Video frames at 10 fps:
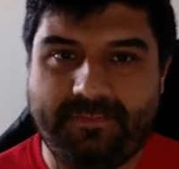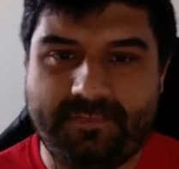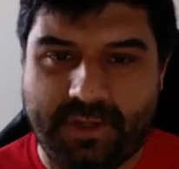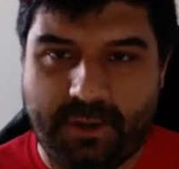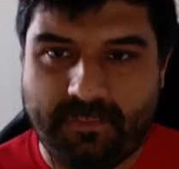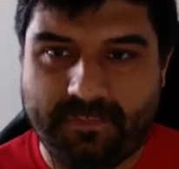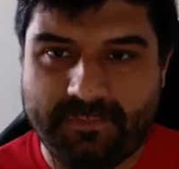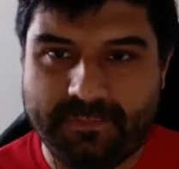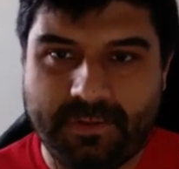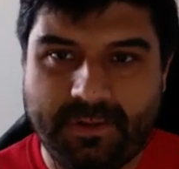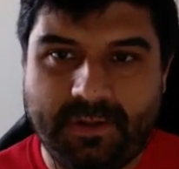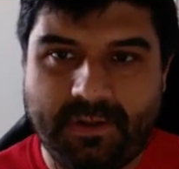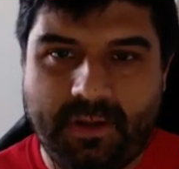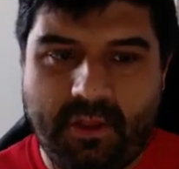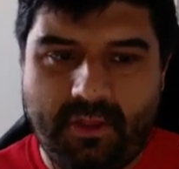So,
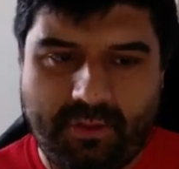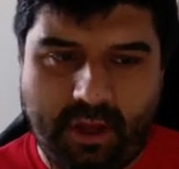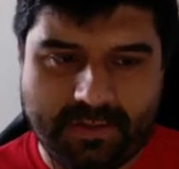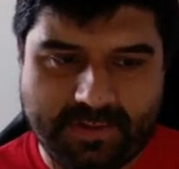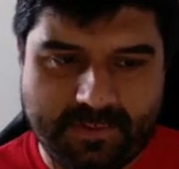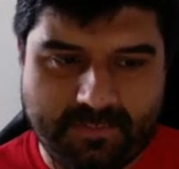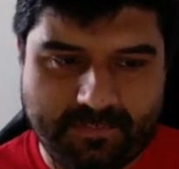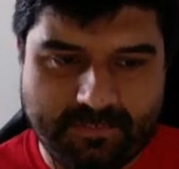thoughts?